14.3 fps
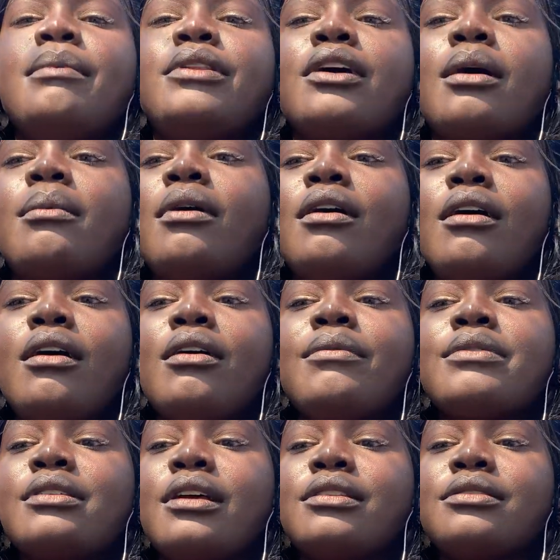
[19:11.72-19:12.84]
He took him, oh, it
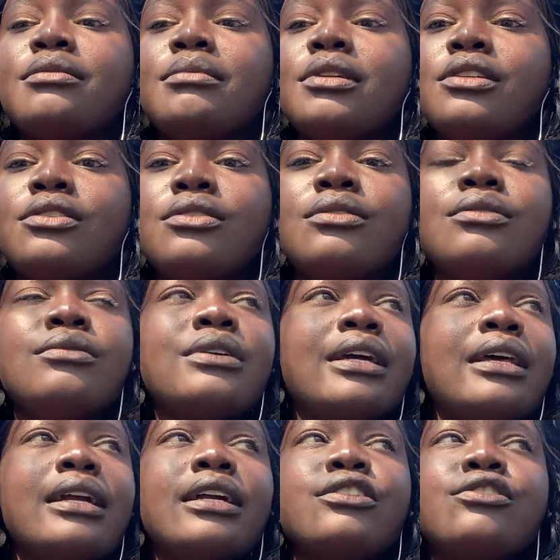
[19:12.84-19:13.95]
was nice to meet you. Can
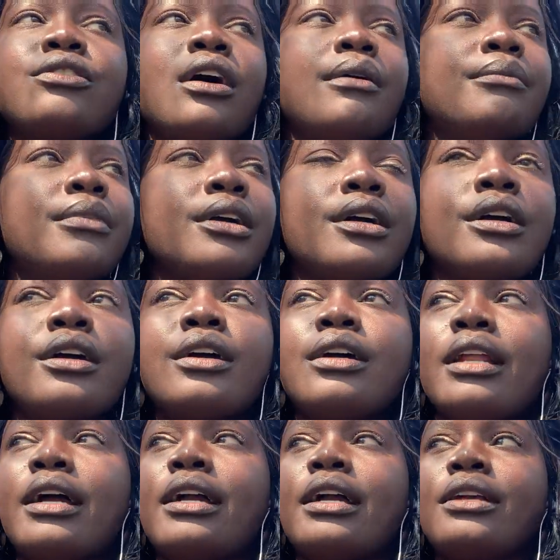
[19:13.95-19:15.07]
I get your number?
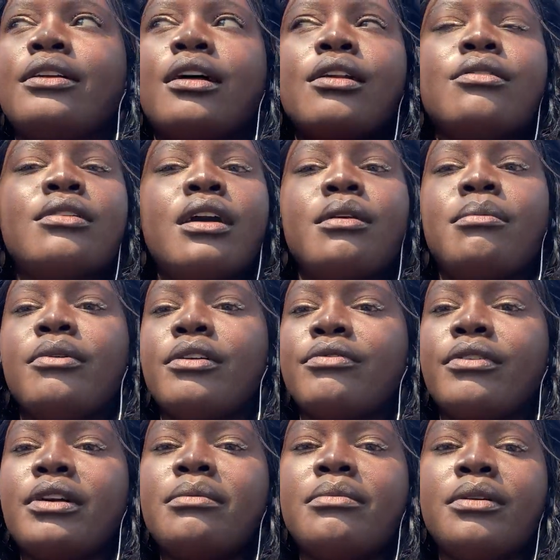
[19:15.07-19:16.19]
Like, you know, I know you got a
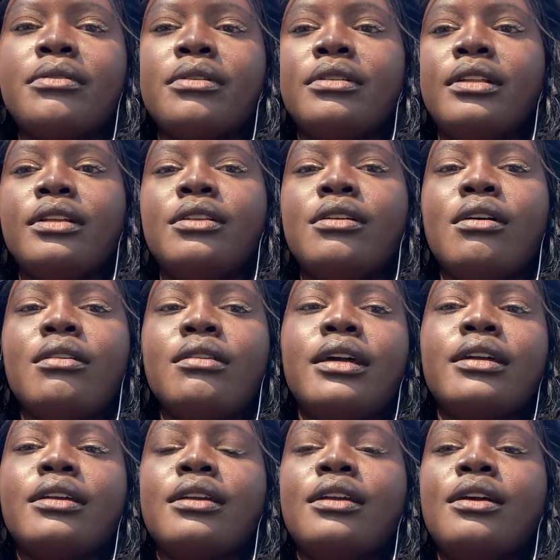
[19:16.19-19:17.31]
boyfriend, but you know,
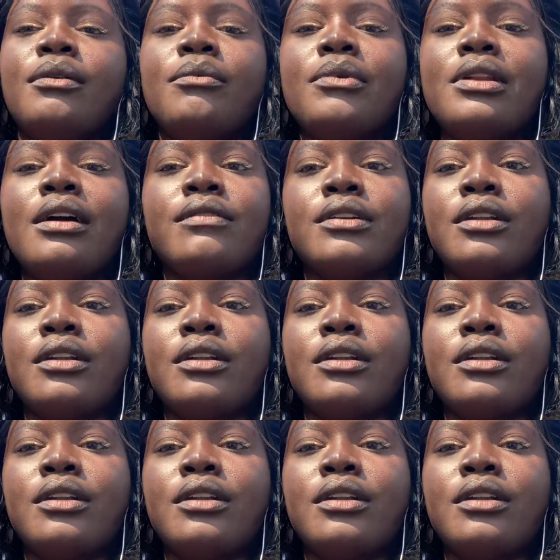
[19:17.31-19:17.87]
like, we never